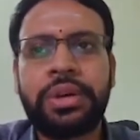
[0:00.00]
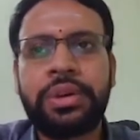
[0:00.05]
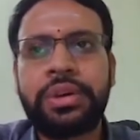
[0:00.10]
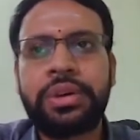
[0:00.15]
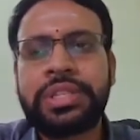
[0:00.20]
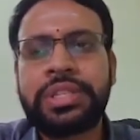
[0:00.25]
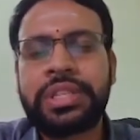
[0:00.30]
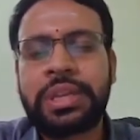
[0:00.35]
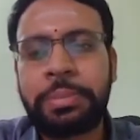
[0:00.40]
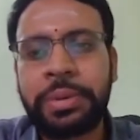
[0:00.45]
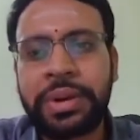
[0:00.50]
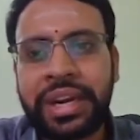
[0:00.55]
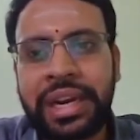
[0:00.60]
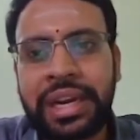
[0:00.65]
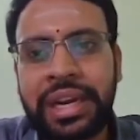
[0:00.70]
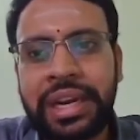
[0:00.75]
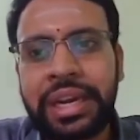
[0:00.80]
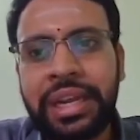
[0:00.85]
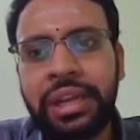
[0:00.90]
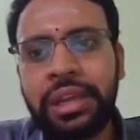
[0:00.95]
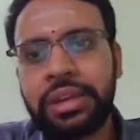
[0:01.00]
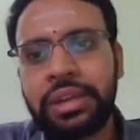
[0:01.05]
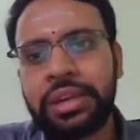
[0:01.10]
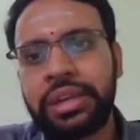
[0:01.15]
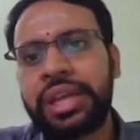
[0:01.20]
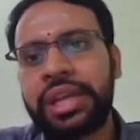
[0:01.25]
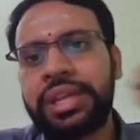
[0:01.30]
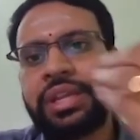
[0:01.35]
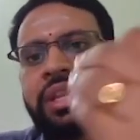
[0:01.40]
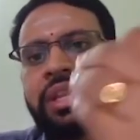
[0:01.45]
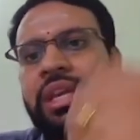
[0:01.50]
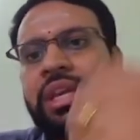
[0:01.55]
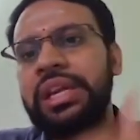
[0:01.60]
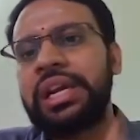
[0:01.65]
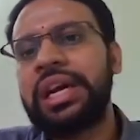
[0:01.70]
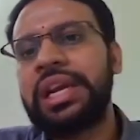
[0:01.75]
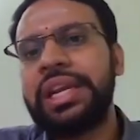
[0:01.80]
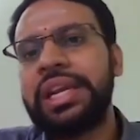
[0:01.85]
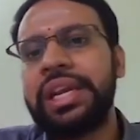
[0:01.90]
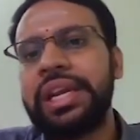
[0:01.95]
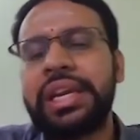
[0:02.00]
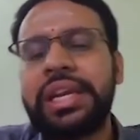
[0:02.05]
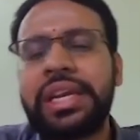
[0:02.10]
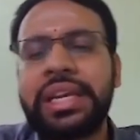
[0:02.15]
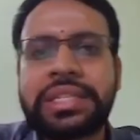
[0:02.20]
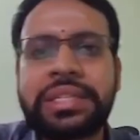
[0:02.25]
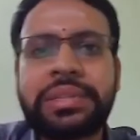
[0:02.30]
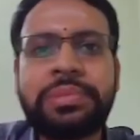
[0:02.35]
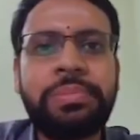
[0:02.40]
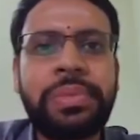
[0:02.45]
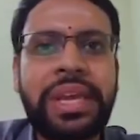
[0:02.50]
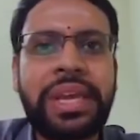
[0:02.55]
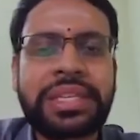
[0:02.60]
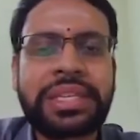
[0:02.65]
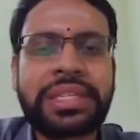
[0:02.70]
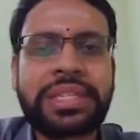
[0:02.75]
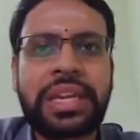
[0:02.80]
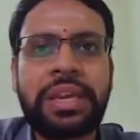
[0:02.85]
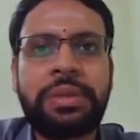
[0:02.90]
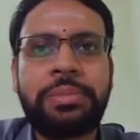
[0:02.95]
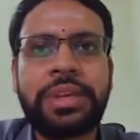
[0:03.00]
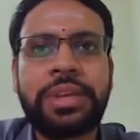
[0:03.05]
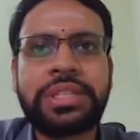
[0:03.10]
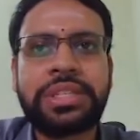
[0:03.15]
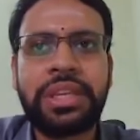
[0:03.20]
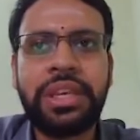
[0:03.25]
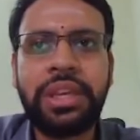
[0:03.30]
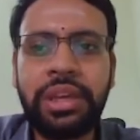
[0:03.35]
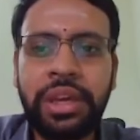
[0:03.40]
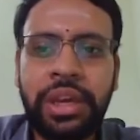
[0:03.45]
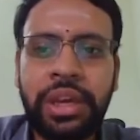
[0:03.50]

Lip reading: separately rather than calling it as simply X-ray imaging.